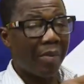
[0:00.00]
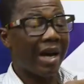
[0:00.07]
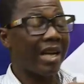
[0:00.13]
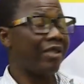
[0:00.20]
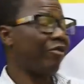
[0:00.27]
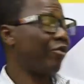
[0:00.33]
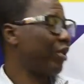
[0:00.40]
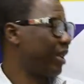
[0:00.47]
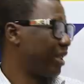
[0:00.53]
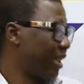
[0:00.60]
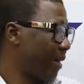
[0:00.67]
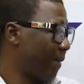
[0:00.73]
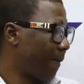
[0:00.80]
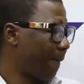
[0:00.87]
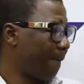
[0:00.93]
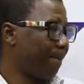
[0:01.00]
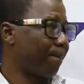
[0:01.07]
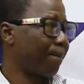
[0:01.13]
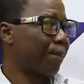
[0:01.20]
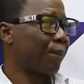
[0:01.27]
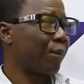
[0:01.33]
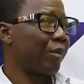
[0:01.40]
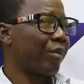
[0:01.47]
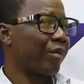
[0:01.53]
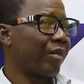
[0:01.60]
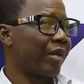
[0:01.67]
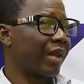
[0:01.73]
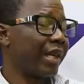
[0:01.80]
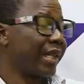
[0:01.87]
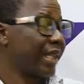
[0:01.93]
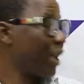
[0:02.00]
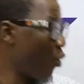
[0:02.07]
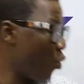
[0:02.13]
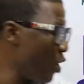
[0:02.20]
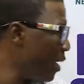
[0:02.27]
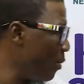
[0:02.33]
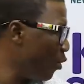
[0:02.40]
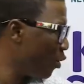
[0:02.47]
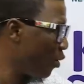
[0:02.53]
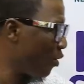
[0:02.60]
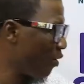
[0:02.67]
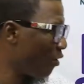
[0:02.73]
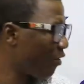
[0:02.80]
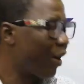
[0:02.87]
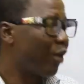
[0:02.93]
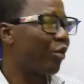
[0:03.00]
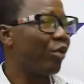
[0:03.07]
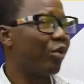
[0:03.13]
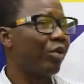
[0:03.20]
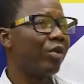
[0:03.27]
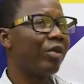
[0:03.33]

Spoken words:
party for ne say. Still unim no. Franco.